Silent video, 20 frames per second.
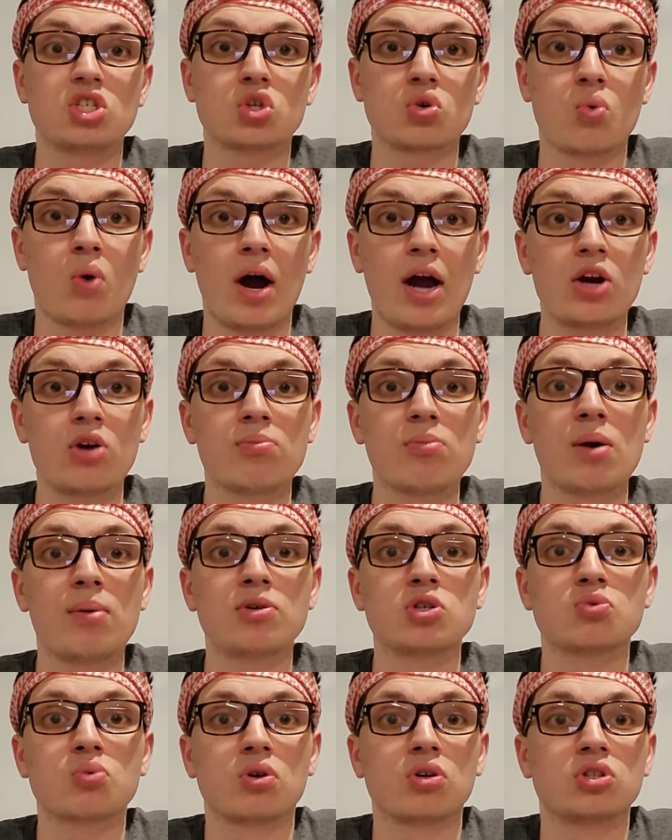quieter
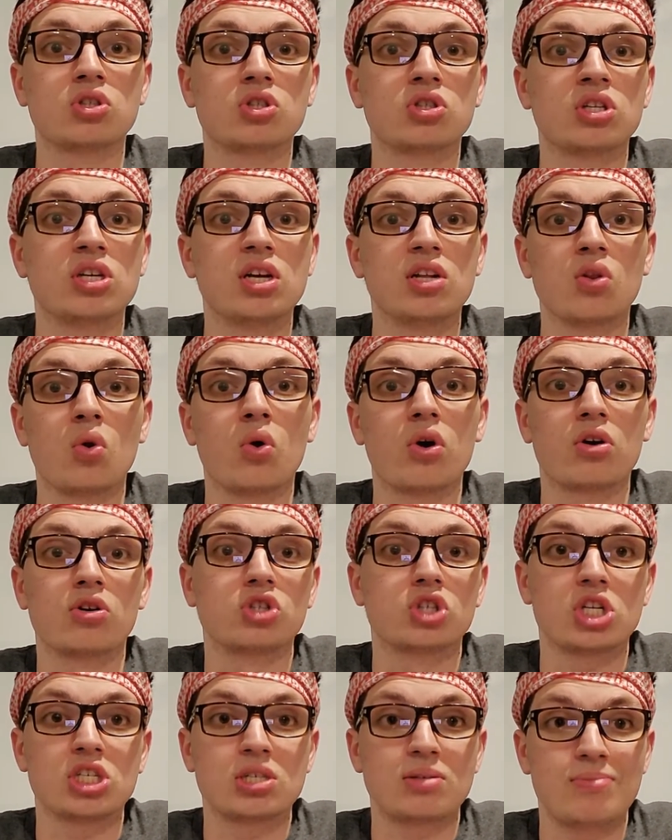moments where she and Lloyd are
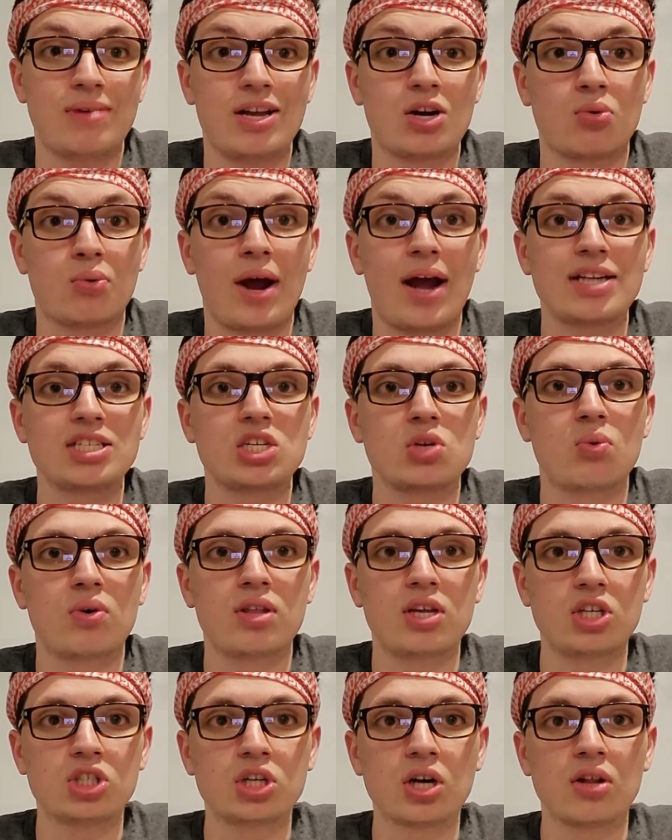just interacting
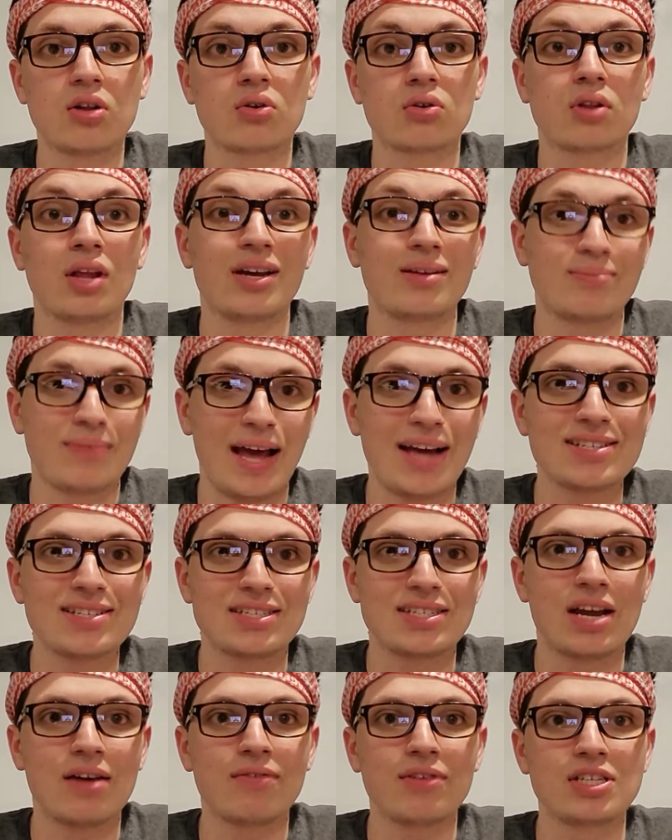with each other. Like that's
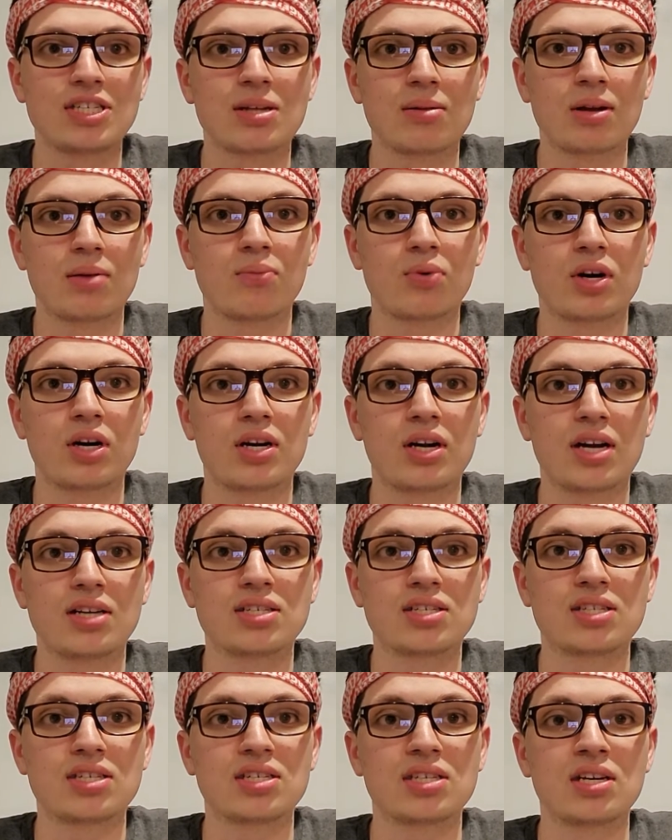definitely something pretty
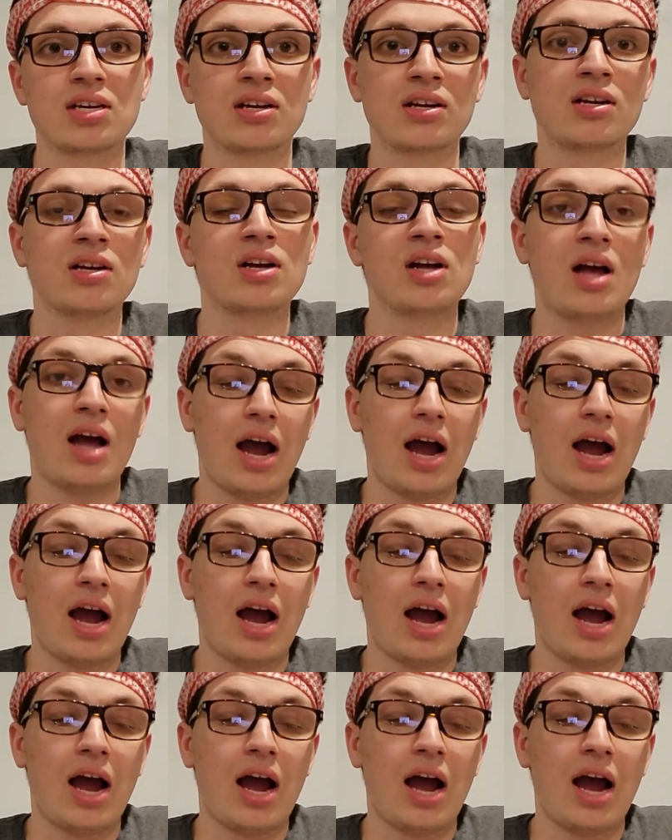nice to see.